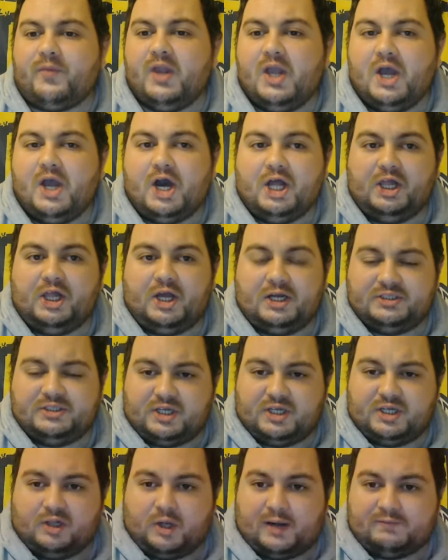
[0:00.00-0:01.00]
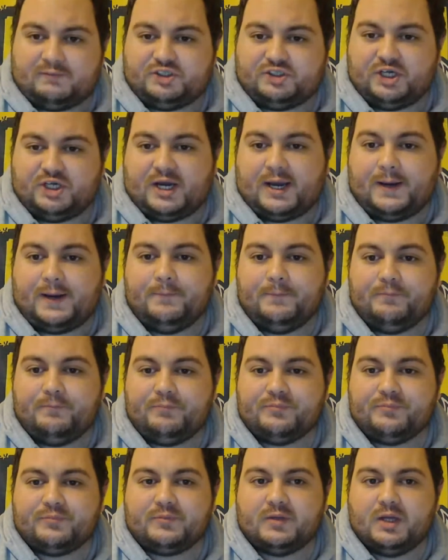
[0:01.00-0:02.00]
hello to the live chat.
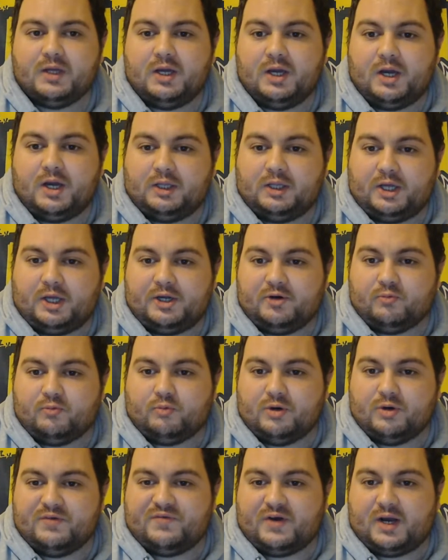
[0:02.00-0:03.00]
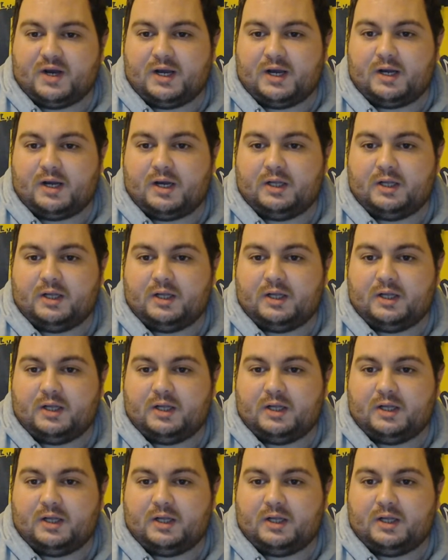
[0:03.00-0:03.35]
Hello to River.